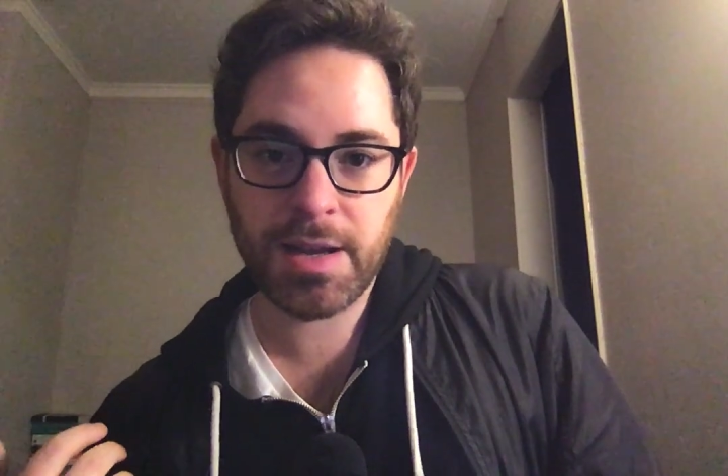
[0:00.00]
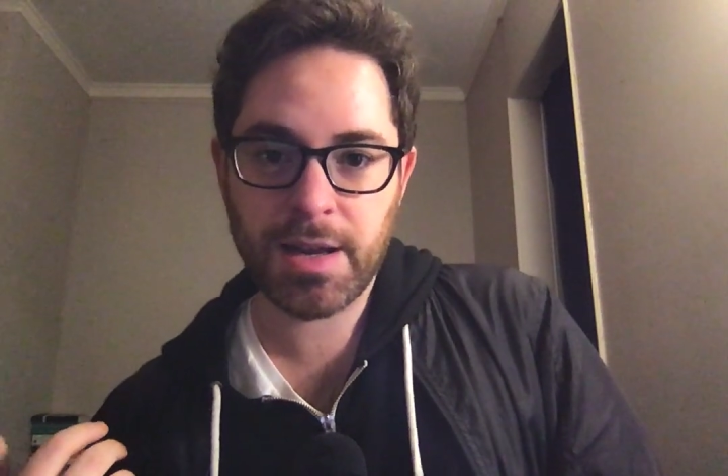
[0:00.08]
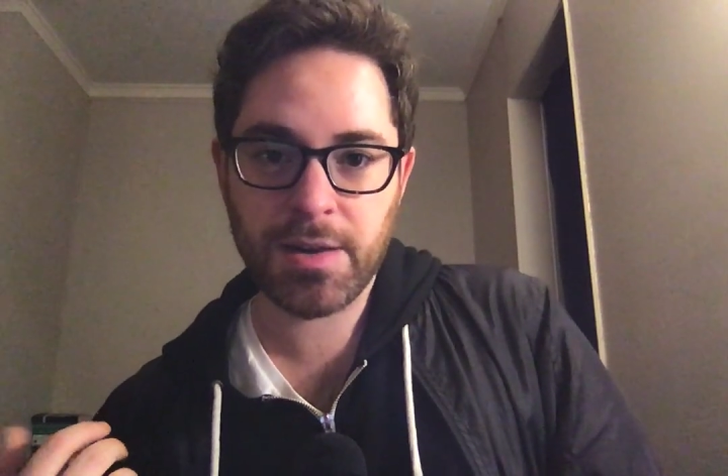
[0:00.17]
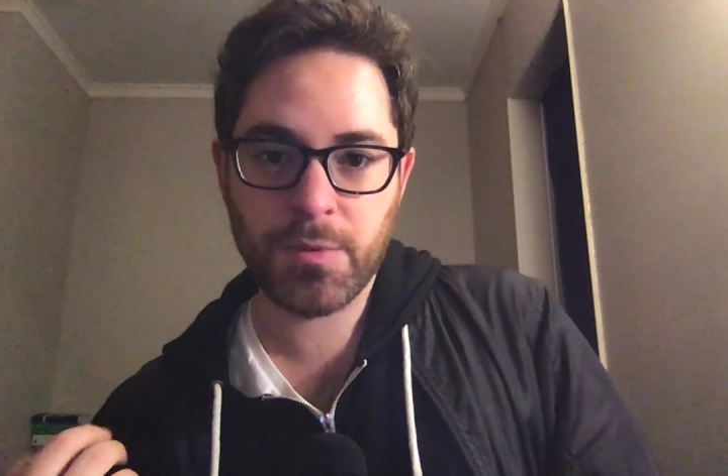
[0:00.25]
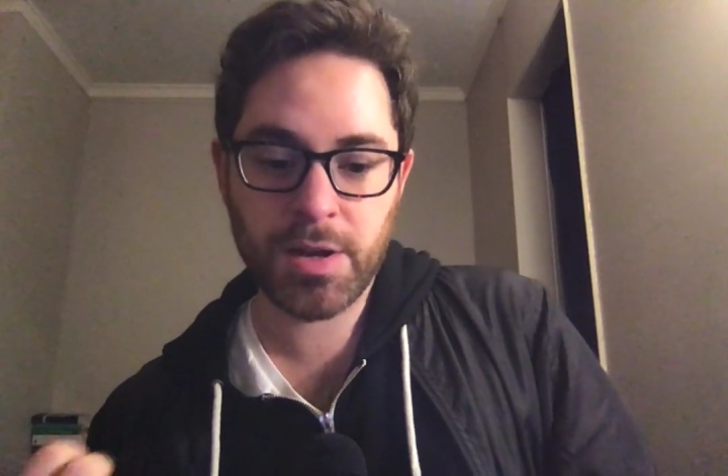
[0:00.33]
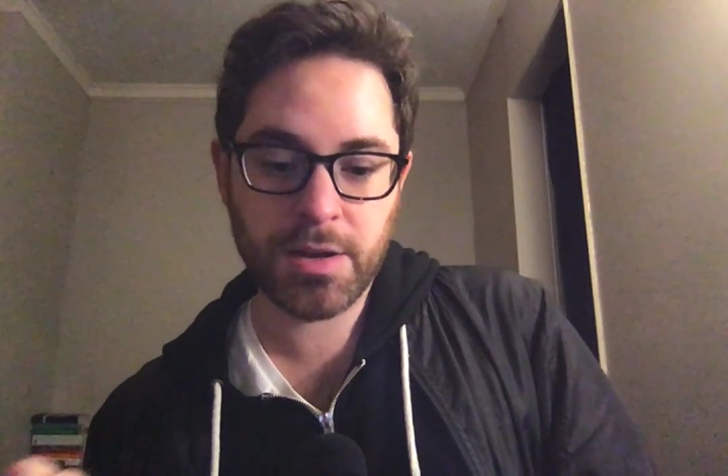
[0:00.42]

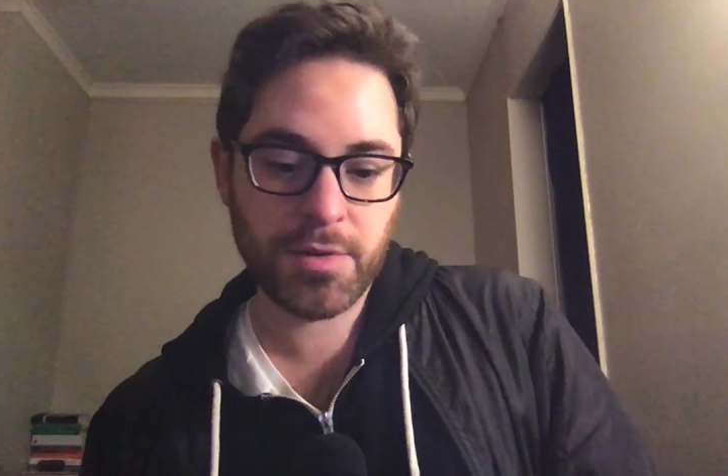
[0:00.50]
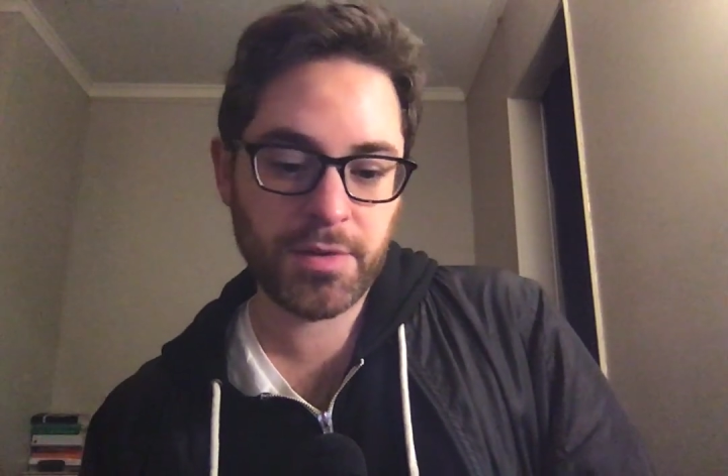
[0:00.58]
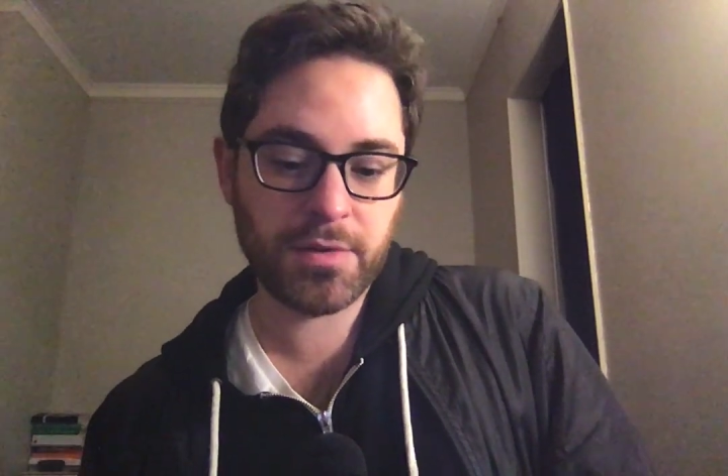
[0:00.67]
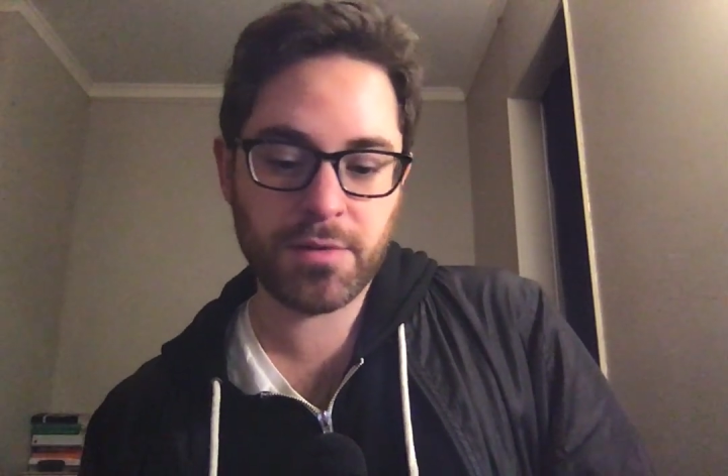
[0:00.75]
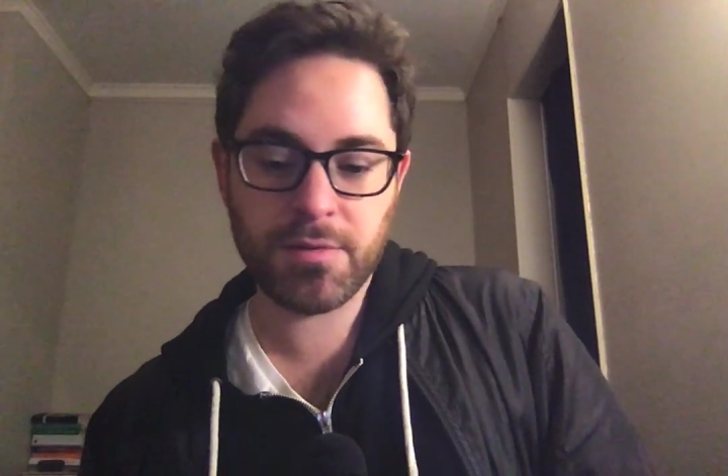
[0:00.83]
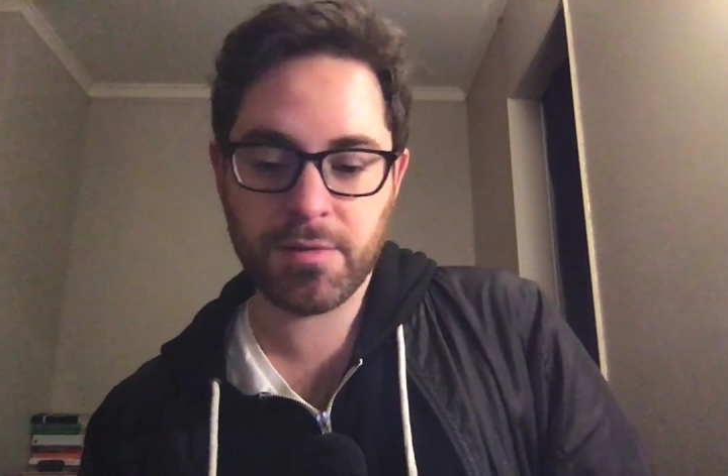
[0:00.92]
and we can
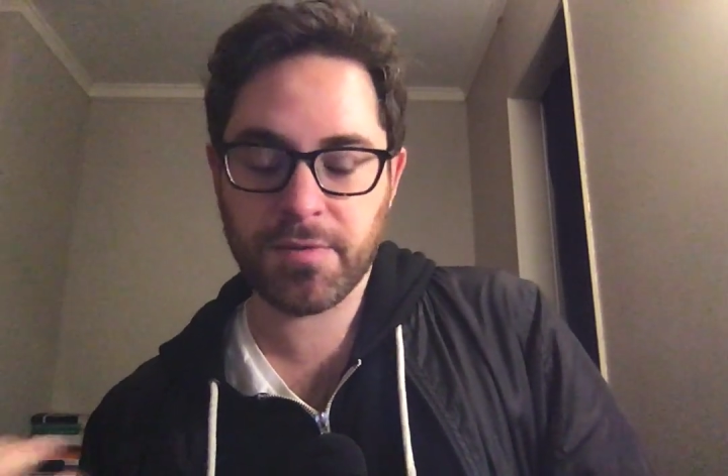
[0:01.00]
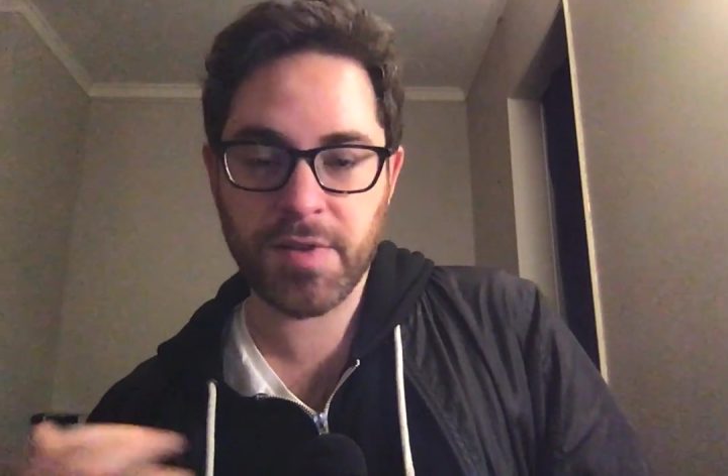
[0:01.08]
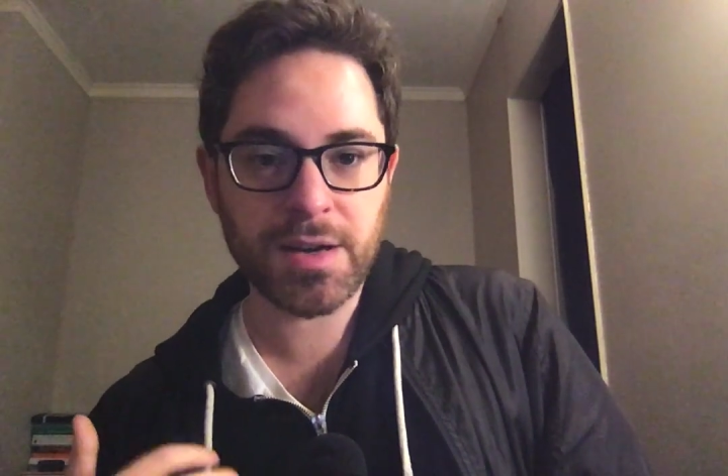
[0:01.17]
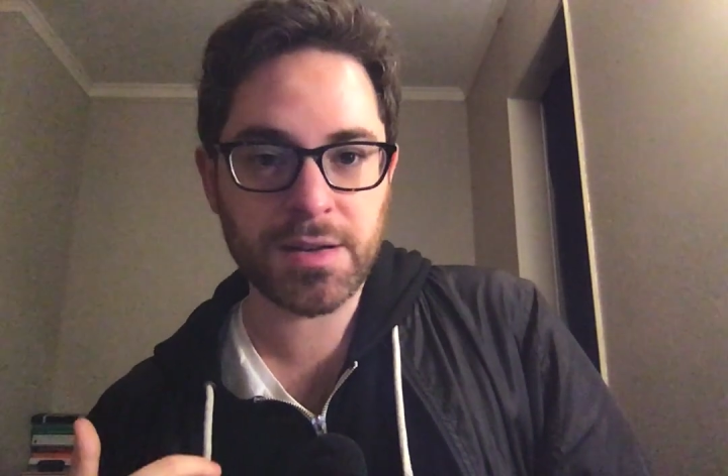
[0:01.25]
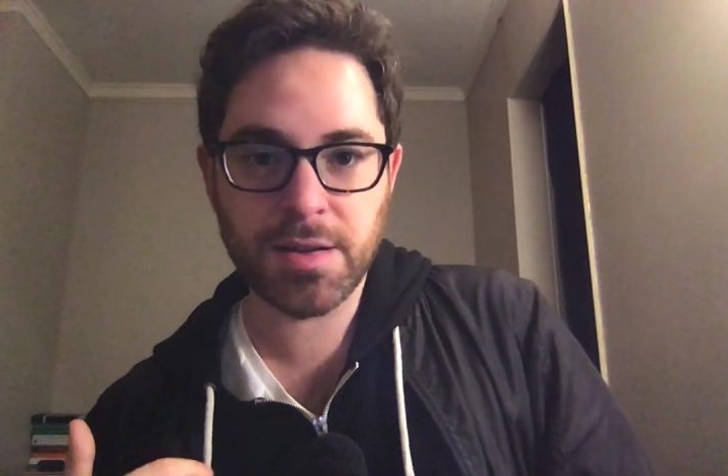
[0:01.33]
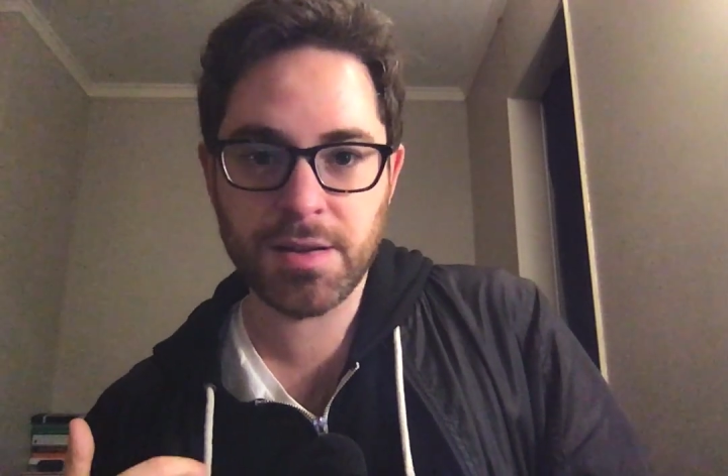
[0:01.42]
also
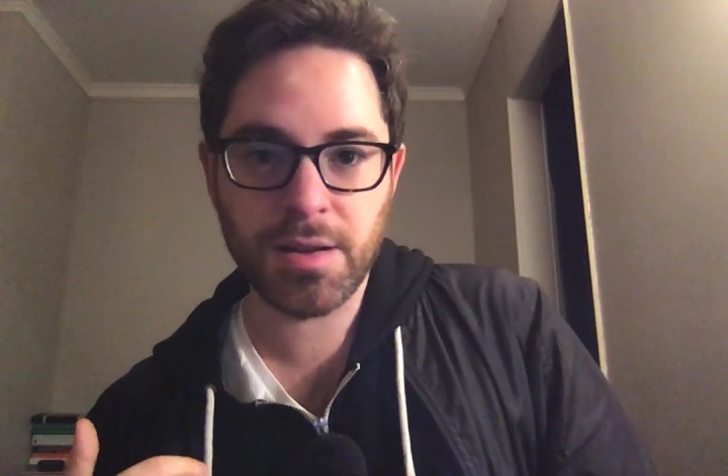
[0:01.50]
affect